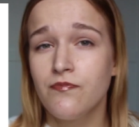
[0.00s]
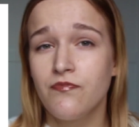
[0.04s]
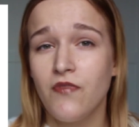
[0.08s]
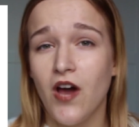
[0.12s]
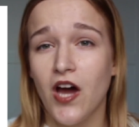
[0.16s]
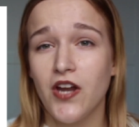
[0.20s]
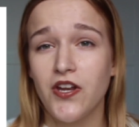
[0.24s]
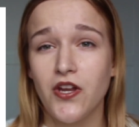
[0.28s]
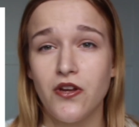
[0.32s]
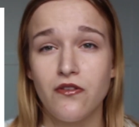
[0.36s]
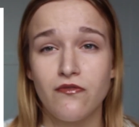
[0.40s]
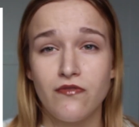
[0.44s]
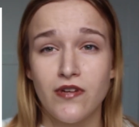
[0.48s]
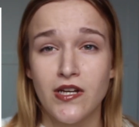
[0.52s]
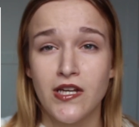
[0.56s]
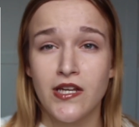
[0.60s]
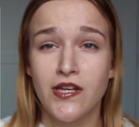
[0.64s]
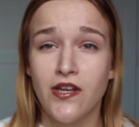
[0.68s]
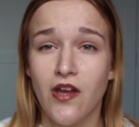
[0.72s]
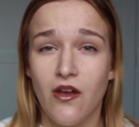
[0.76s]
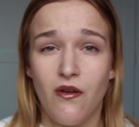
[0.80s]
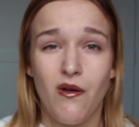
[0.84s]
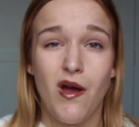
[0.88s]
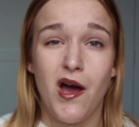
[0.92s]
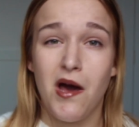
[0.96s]
I don't really
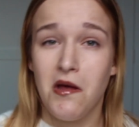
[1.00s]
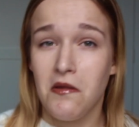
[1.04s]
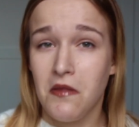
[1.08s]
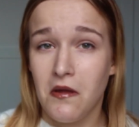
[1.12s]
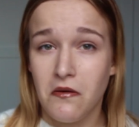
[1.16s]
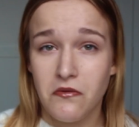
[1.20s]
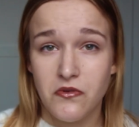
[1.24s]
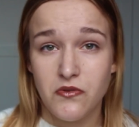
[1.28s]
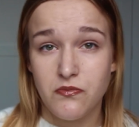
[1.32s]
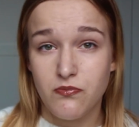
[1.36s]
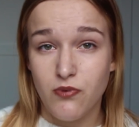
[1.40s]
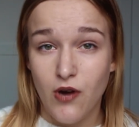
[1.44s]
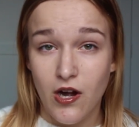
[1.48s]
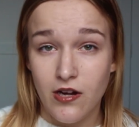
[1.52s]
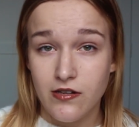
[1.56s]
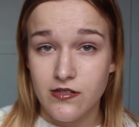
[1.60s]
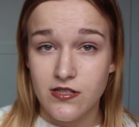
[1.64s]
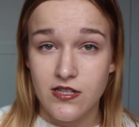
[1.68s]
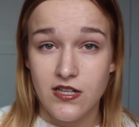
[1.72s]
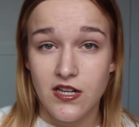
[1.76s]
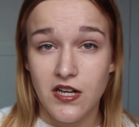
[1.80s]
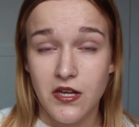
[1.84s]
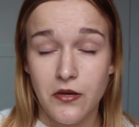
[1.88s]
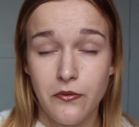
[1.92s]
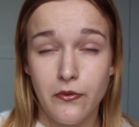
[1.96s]
know how that would
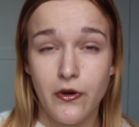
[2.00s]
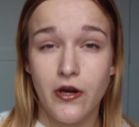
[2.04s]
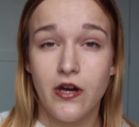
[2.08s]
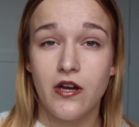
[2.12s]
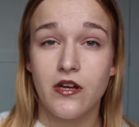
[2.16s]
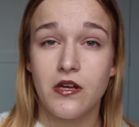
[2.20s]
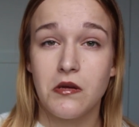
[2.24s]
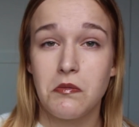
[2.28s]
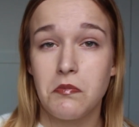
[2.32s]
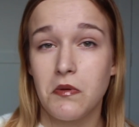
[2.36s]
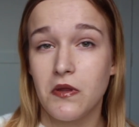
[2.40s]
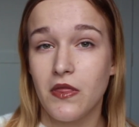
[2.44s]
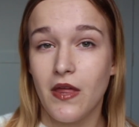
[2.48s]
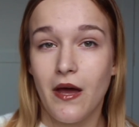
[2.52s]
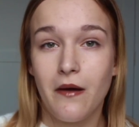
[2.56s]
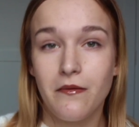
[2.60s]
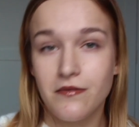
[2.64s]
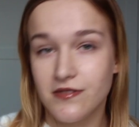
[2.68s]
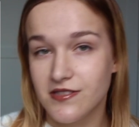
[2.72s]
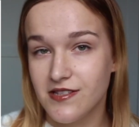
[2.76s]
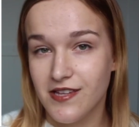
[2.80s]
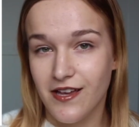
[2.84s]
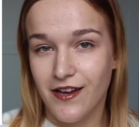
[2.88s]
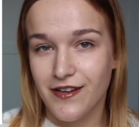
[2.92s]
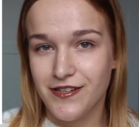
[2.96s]
practically work, but that
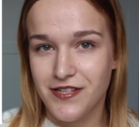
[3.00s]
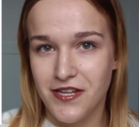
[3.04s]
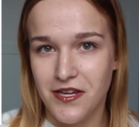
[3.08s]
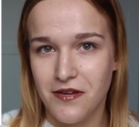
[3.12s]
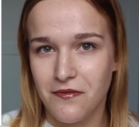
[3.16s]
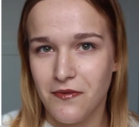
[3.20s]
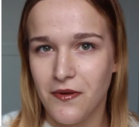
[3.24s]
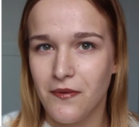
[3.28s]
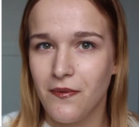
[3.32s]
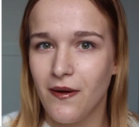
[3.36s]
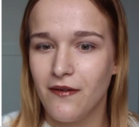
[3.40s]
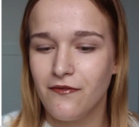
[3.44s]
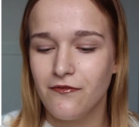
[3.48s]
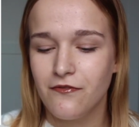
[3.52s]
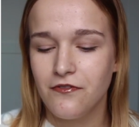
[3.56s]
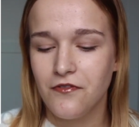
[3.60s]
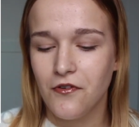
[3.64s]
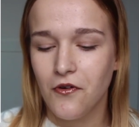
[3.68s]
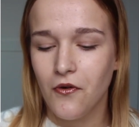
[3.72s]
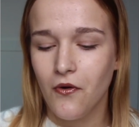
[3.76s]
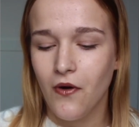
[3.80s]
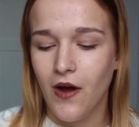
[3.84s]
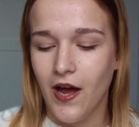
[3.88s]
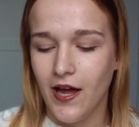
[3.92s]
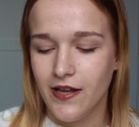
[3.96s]
was the idea we went
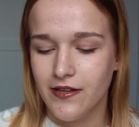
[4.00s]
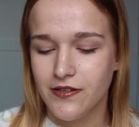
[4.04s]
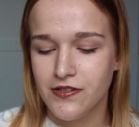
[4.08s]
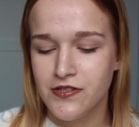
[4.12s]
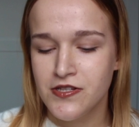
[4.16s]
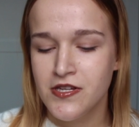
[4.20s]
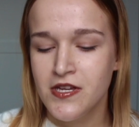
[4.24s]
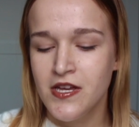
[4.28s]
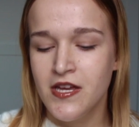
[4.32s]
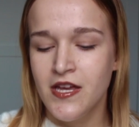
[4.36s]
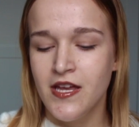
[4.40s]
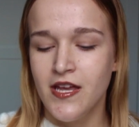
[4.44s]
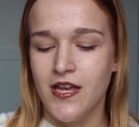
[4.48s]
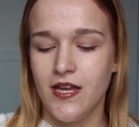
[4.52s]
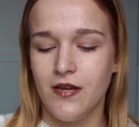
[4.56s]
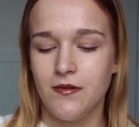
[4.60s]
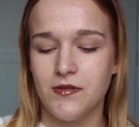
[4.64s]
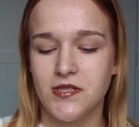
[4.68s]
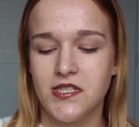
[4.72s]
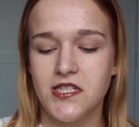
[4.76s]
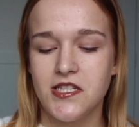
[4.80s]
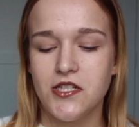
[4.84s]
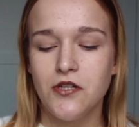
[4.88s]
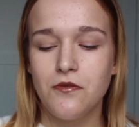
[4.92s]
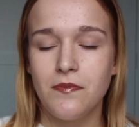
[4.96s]
for, and it
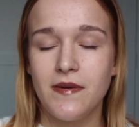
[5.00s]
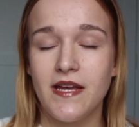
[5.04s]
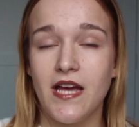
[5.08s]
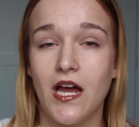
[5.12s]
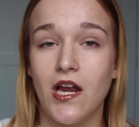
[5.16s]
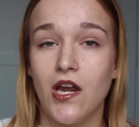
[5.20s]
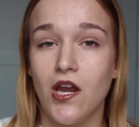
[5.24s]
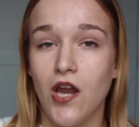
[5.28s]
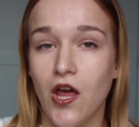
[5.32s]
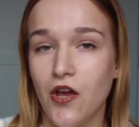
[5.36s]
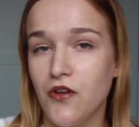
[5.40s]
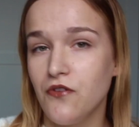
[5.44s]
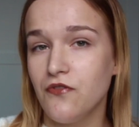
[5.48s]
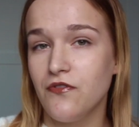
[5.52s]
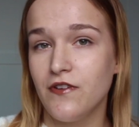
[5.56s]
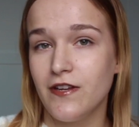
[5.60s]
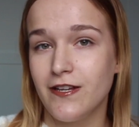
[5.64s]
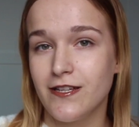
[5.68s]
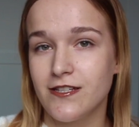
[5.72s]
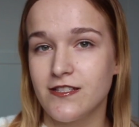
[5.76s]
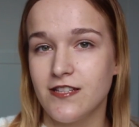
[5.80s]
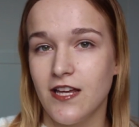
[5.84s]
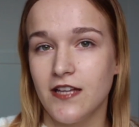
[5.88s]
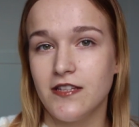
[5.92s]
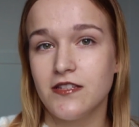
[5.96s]
would still be a loaf in
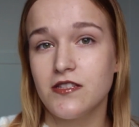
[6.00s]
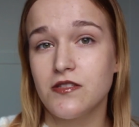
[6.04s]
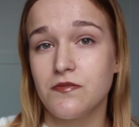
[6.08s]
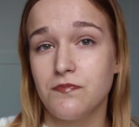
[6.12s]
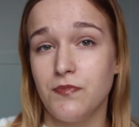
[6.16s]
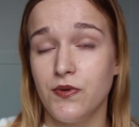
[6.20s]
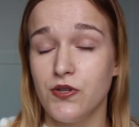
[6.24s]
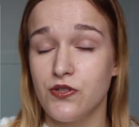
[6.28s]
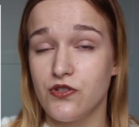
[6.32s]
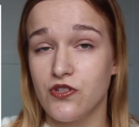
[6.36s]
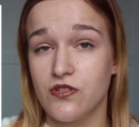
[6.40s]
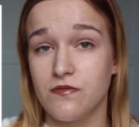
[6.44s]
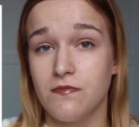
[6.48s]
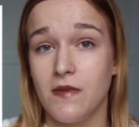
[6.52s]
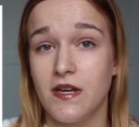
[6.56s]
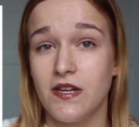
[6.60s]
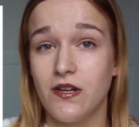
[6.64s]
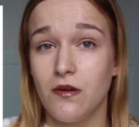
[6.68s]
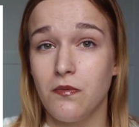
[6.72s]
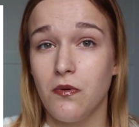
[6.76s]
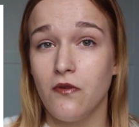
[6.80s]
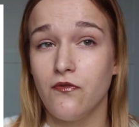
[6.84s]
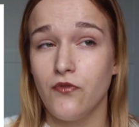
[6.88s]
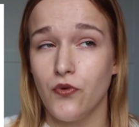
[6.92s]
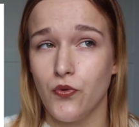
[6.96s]
a sense, but just made
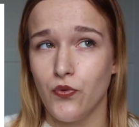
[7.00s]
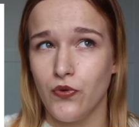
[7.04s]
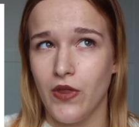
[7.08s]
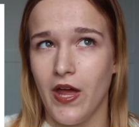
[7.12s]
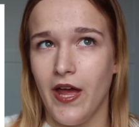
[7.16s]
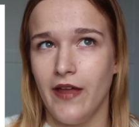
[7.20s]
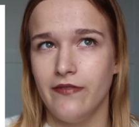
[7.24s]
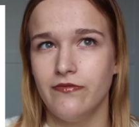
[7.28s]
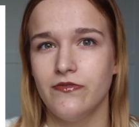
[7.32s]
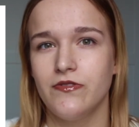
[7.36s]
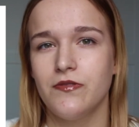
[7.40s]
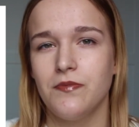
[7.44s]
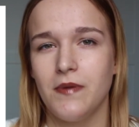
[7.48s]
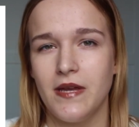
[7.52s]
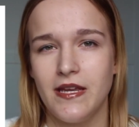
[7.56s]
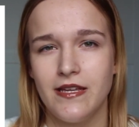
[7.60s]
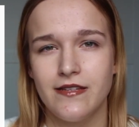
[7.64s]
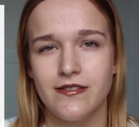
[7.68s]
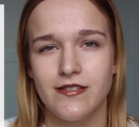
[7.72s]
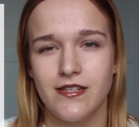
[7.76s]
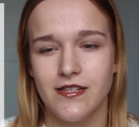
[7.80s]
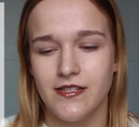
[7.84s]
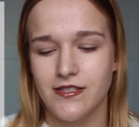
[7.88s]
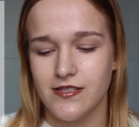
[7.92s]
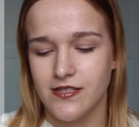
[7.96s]
up of all the end
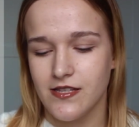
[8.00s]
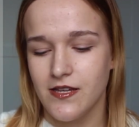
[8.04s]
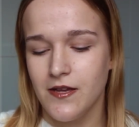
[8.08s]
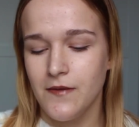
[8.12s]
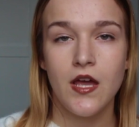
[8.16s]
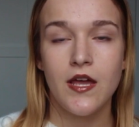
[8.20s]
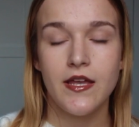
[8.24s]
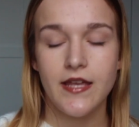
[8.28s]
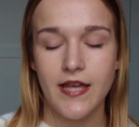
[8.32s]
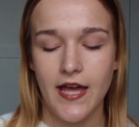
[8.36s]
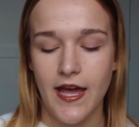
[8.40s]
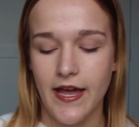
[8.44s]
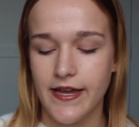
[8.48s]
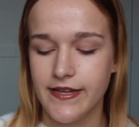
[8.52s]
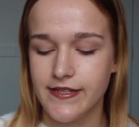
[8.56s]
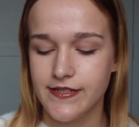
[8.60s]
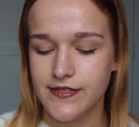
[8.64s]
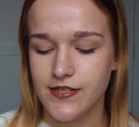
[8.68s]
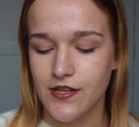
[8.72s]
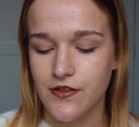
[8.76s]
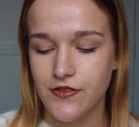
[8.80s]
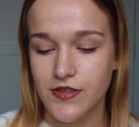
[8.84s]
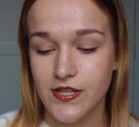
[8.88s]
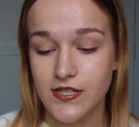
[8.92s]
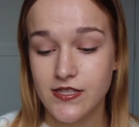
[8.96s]
pieces. Okay,
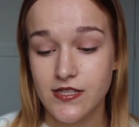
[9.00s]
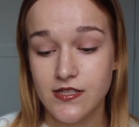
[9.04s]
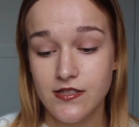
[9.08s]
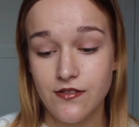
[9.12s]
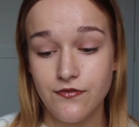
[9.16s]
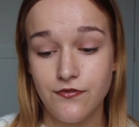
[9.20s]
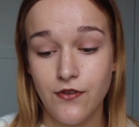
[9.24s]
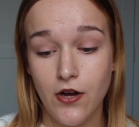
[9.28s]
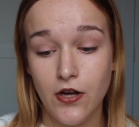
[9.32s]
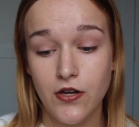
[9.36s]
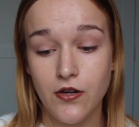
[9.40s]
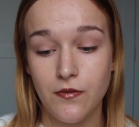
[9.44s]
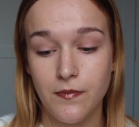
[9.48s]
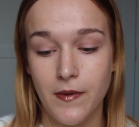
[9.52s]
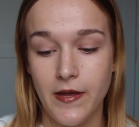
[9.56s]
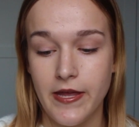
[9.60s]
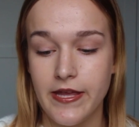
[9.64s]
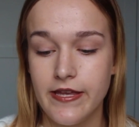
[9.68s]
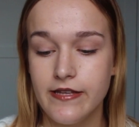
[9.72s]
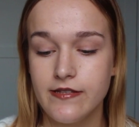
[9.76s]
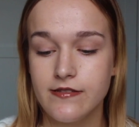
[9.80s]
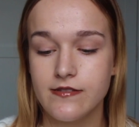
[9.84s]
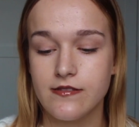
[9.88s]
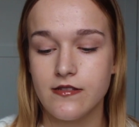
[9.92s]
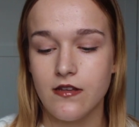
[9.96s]
so this is the final
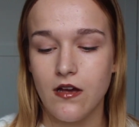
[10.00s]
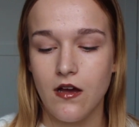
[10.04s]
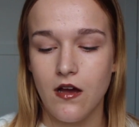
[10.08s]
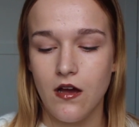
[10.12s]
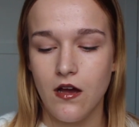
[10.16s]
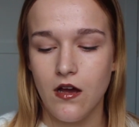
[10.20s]
piece